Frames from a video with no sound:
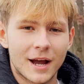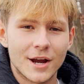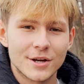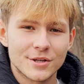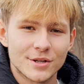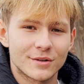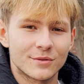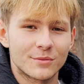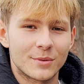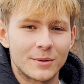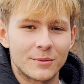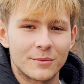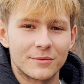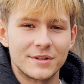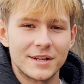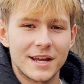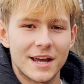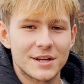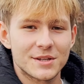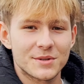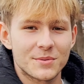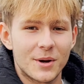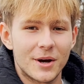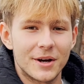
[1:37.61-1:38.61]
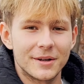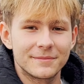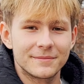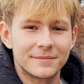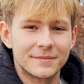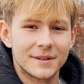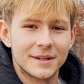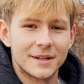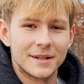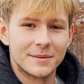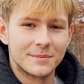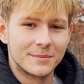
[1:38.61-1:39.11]
I should have went with DS1,
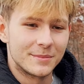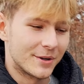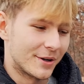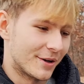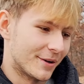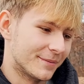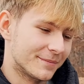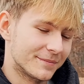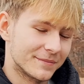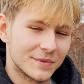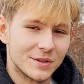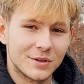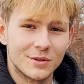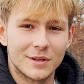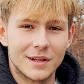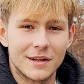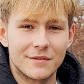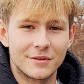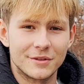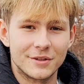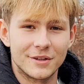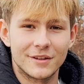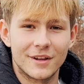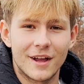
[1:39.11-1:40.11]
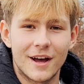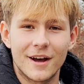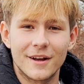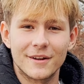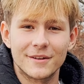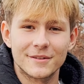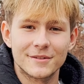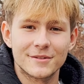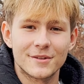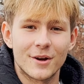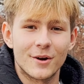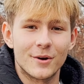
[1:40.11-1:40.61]
but you live and you
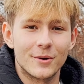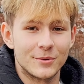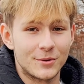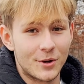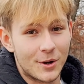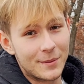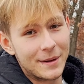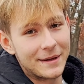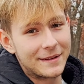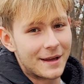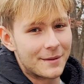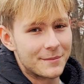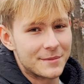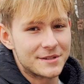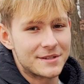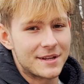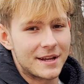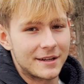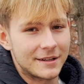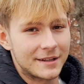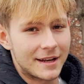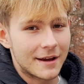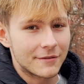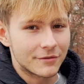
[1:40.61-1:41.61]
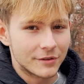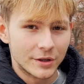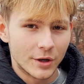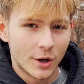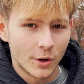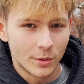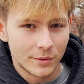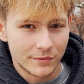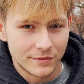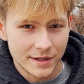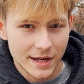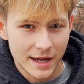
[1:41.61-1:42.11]
learn, so don't make that mistake. Definitely
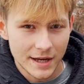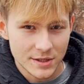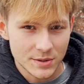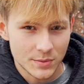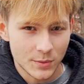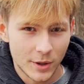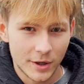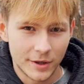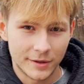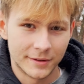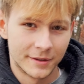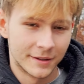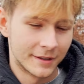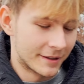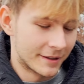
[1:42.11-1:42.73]
go with DS1.